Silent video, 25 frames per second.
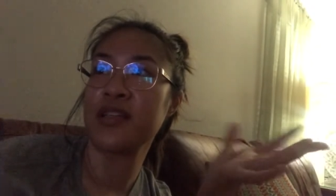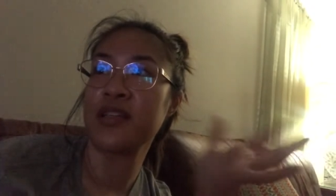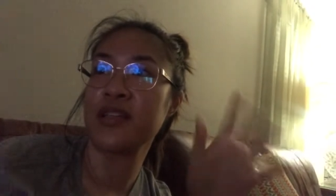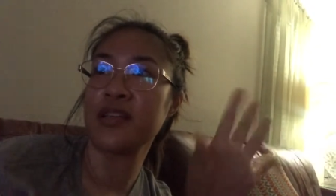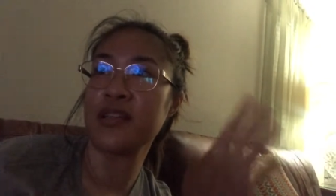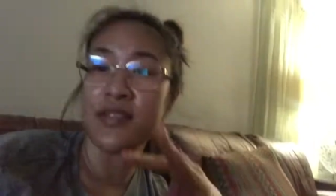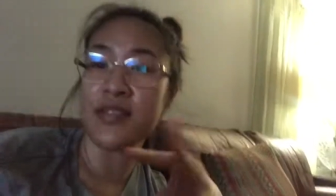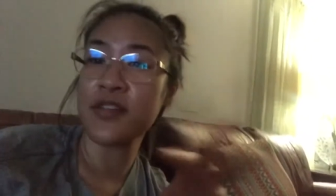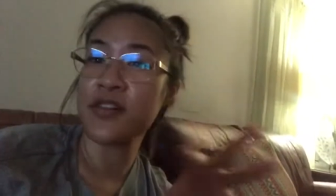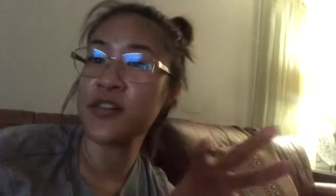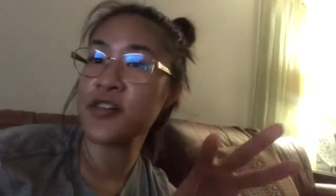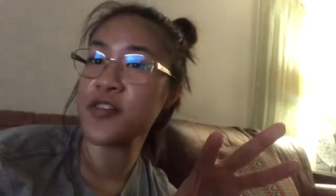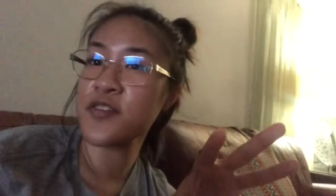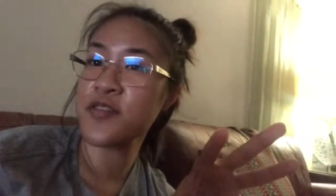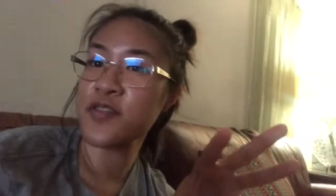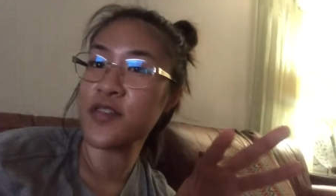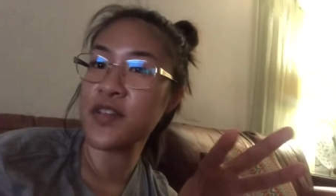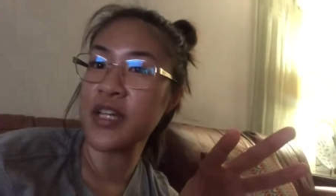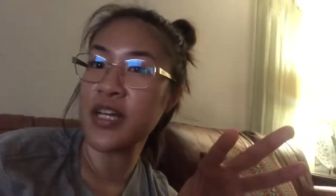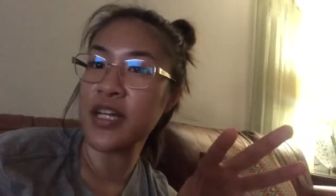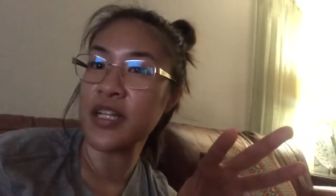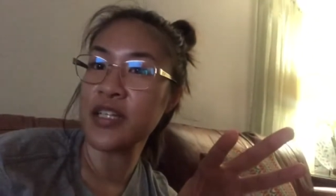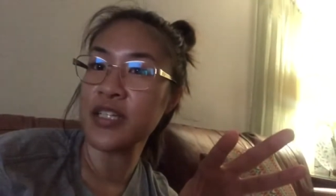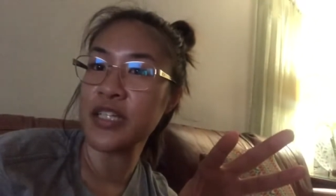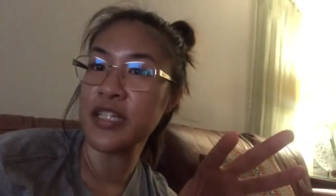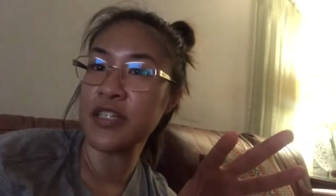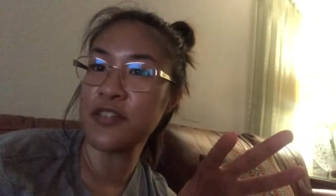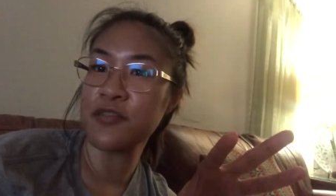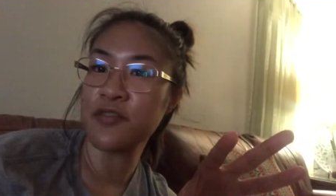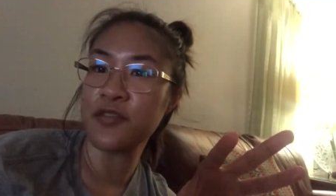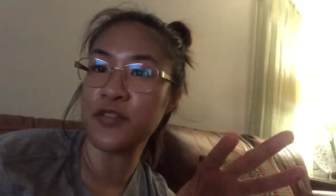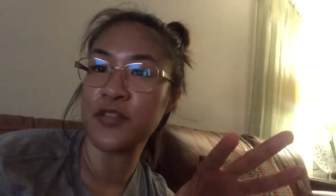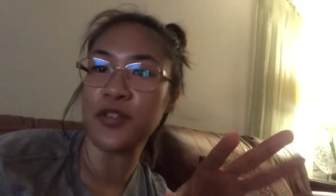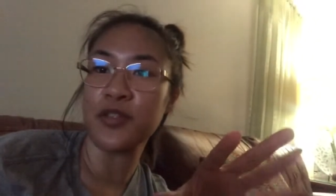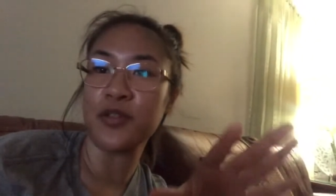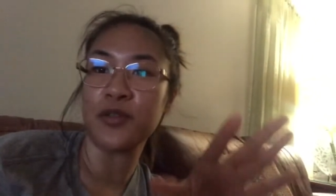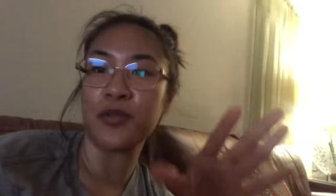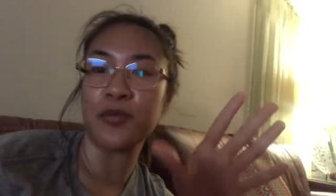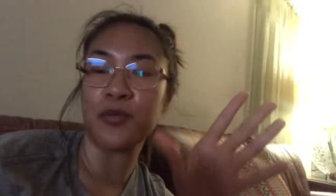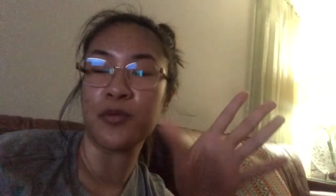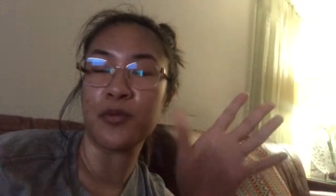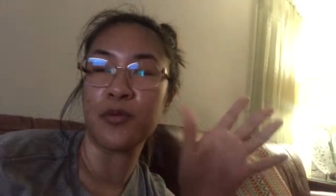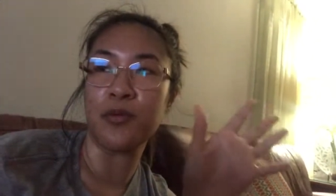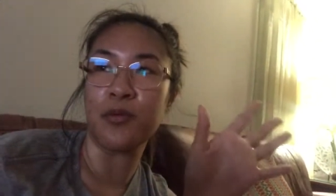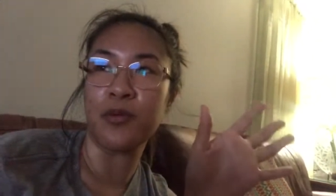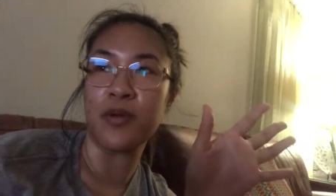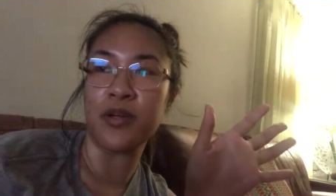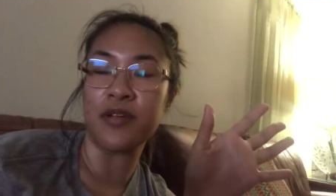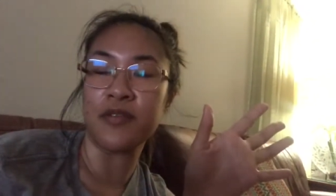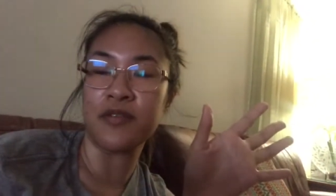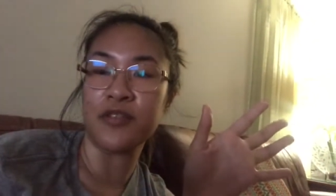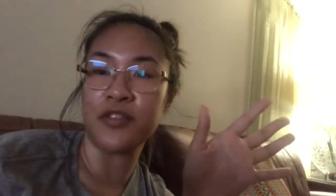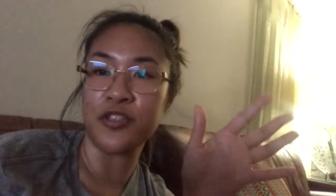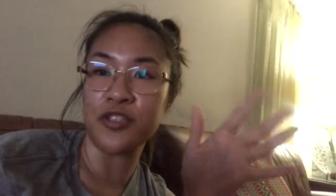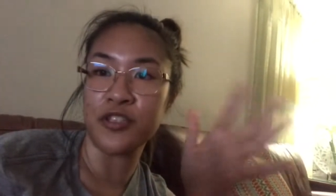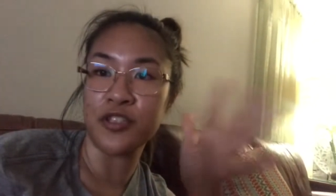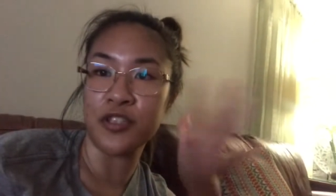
the series finale for one of the